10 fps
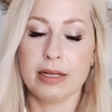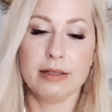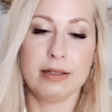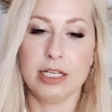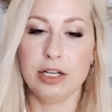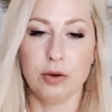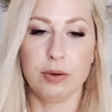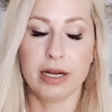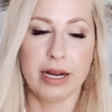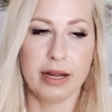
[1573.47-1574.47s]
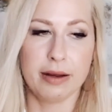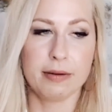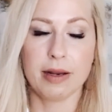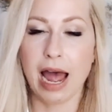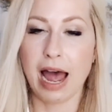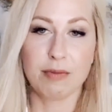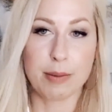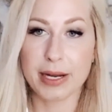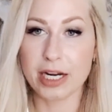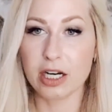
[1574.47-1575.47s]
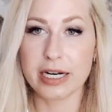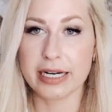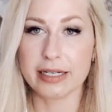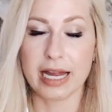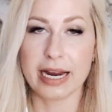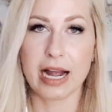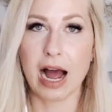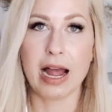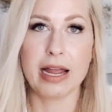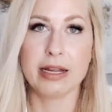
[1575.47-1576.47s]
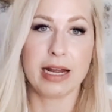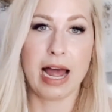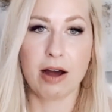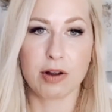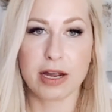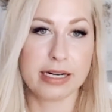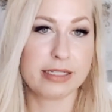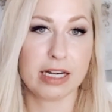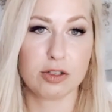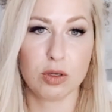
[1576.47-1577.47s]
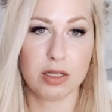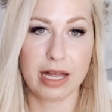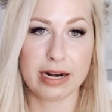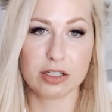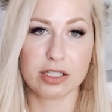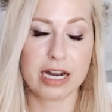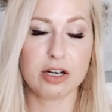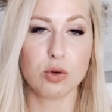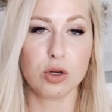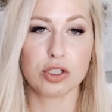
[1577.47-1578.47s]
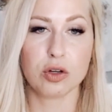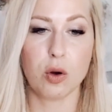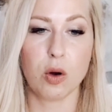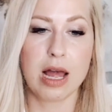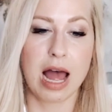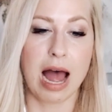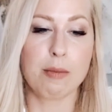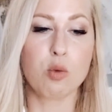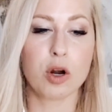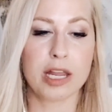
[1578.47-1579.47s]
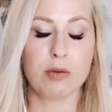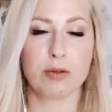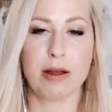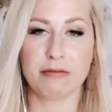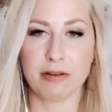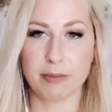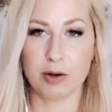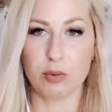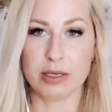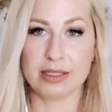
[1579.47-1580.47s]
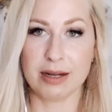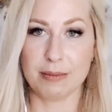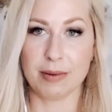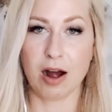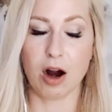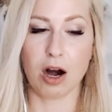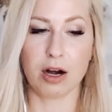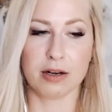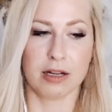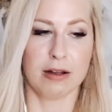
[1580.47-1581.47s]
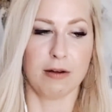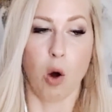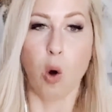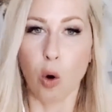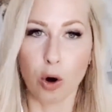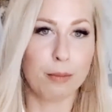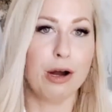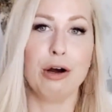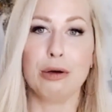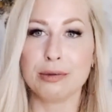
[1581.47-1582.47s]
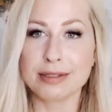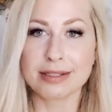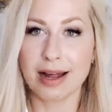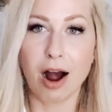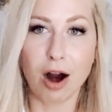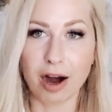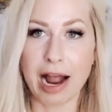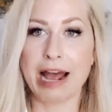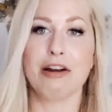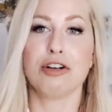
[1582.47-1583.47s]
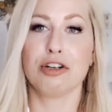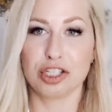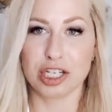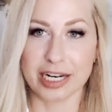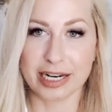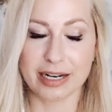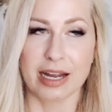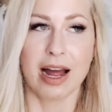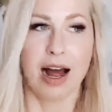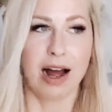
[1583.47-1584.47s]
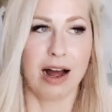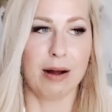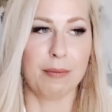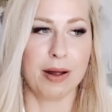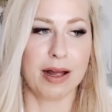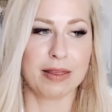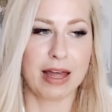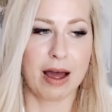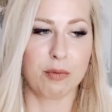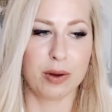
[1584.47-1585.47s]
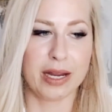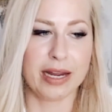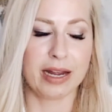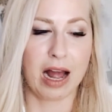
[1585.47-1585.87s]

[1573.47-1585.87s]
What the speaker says: going to have my period? Like how can I schedule a lighter schedule? So I'm working with my feminine wisdom, our hormones, our energy, that we